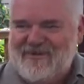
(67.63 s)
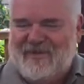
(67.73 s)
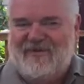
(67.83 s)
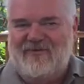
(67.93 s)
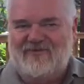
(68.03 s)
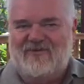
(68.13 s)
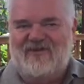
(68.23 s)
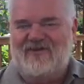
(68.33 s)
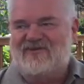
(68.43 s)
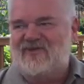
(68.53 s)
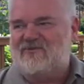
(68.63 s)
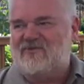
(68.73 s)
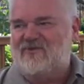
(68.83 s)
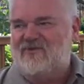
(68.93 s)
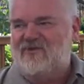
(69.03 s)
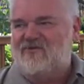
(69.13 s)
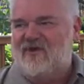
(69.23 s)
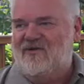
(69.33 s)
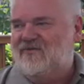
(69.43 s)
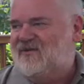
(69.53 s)
Apparently it was quite an exceptional heat
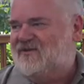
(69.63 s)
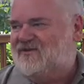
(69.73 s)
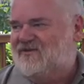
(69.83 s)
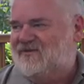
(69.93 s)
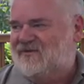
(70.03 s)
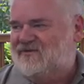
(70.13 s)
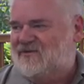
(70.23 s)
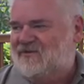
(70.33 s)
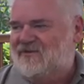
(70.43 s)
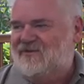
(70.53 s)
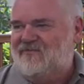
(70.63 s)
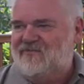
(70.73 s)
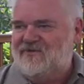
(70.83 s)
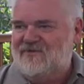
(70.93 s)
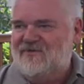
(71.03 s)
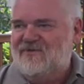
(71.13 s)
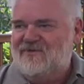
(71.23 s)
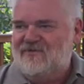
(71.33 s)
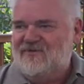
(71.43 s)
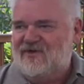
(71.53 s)
wave at that time of the year
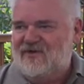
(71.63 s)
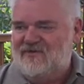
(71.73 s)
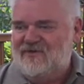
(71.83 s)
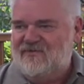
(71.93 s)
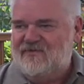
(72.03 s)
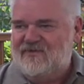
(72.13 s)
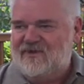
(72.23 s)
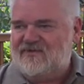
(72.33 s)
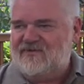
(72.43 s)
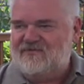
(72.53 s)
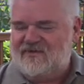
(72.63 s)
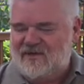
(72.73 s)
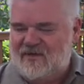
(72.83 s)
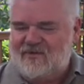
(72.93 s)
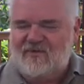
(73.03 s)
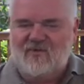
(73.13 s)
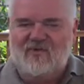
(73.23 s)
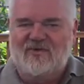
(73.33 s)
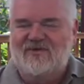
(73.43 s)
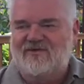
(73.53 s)
for Darwin, even at that hour of the
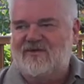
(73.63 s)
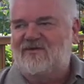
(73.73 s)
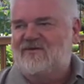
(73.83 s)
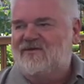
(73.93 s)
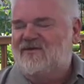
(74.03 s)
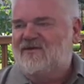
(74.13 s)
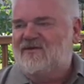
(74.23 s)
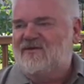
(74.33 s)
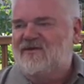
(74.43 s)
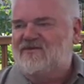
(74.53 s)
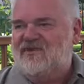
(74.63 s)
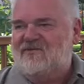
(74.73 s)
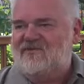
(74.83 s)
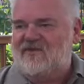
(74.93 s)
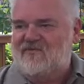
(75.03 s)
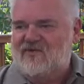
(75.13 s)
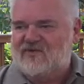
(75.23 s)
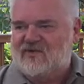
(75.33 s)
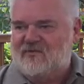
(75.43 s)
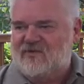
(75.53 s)
morning. So so that was our
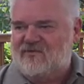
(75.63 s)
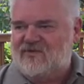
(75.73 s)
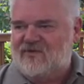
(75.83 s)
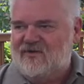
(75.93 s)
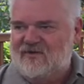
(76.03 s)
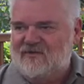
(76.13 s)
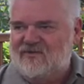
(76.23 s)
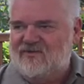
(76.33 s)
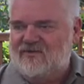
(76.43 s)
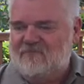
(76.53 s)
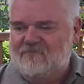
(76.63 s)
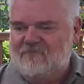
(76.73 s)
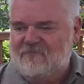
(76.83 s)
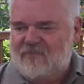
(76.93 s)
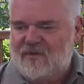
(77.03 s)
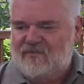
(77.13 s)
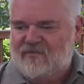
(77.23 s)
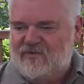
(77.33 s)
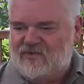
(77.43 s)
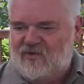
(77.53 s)
first glimpse of Australia. It was
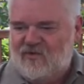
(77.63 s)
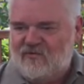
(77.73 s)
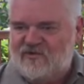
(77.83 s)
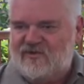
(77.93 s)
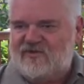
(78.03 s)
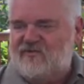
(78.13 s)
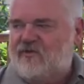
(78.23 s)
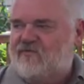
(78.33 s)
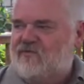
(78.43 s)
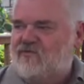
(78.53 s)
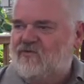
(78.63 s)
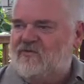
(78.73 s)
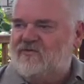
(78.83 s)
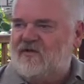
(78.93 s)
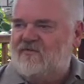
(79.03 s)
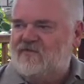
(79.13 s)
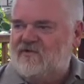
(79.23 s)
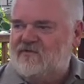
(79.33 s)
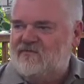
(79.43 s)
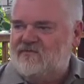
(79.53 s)
first call. It was just a refuel, because after
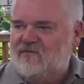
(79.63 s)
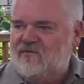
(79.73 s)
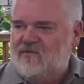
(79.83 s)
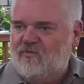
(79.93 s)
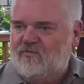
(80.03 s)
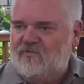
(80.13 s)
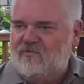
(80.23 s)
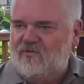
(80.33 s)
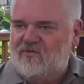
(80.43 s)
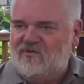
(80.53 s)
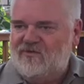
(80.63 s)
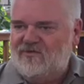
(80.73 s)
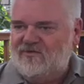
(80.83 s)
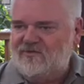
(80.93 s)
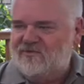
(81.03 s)
the haul from Hong Kong